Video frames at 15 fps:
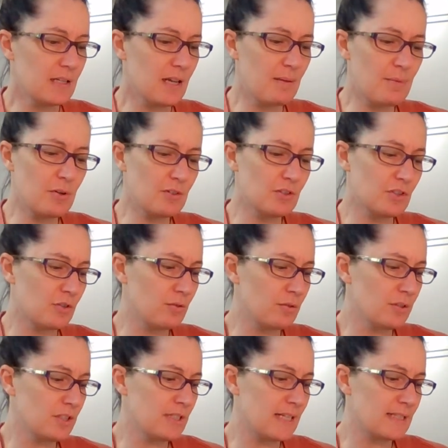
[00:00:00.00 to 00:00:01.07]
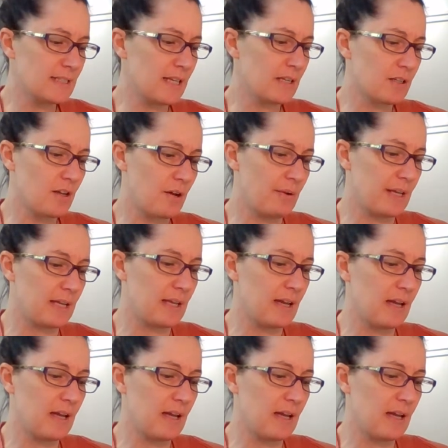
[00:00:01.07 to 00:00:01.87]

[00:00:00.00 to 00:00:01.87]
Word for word: Come on, George, let's get going.